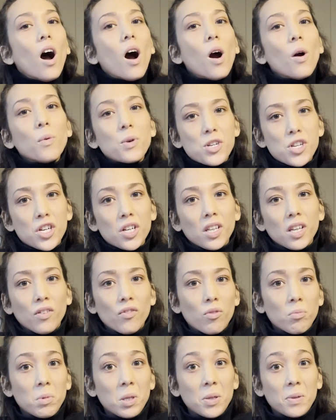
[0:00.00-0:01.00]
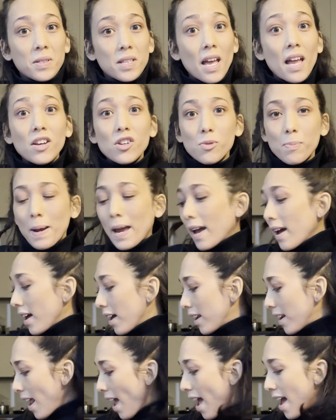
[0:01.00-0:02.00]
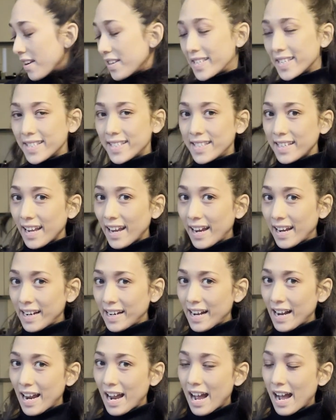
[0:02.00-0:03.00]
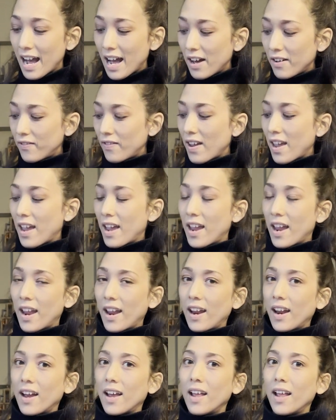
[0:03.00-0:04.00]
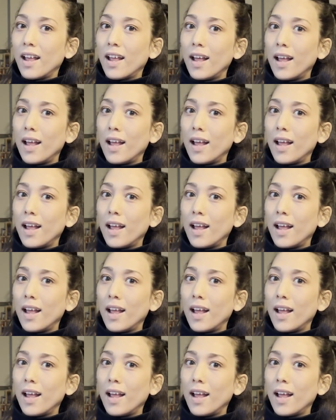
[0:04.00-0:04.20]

originally from the US and Japan, and today I have a